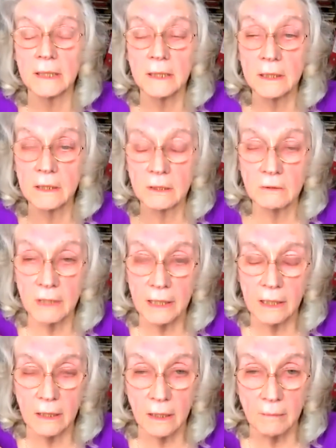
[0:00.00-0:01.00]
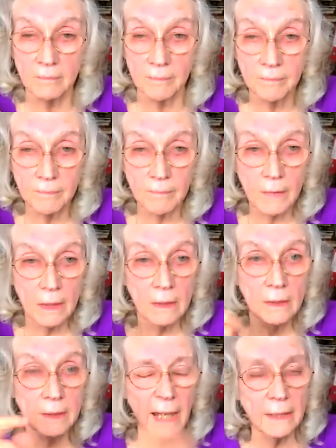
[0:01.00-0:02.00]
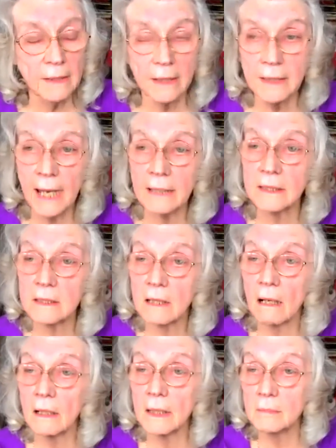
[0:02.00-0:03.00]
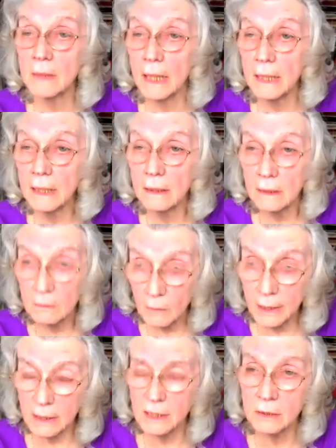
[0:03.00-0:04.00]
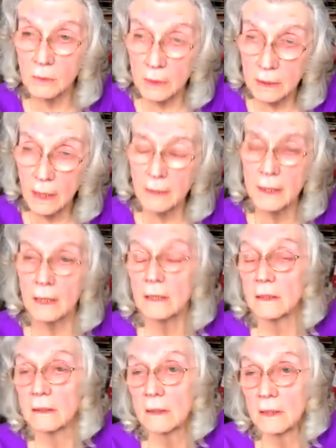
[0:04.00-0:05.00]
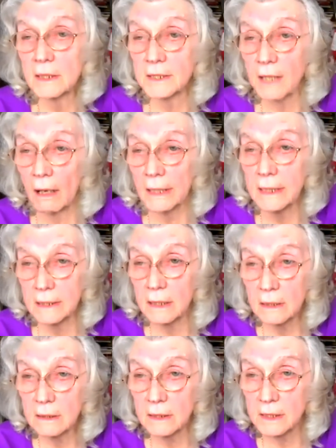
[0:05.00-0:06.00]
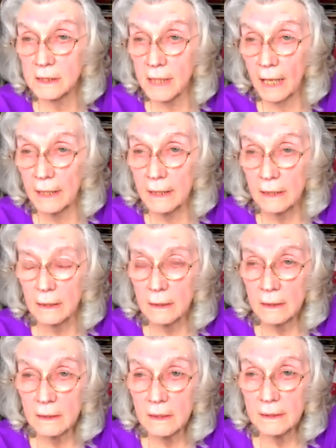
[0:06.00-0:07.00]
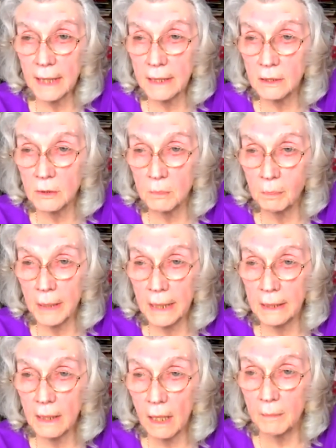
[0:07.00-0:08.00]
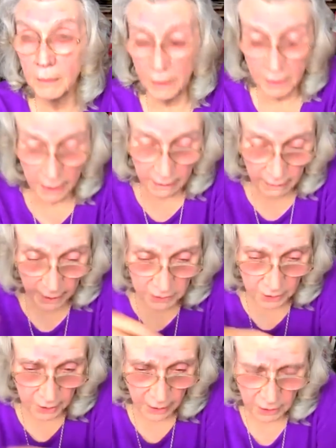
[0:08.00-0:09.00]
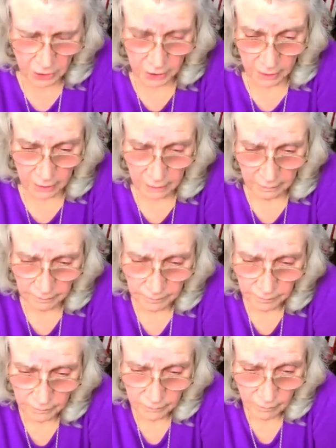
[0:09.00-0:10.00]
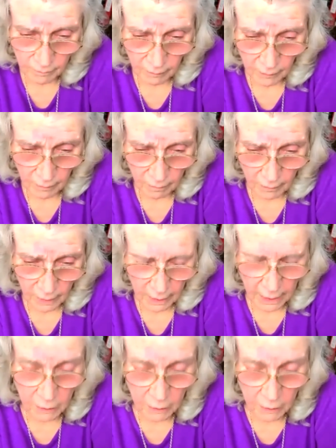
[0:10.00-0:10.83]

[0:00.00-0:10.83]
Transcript: in the curriculum, then the next time they went to another site to stay, they could pick up on their education. It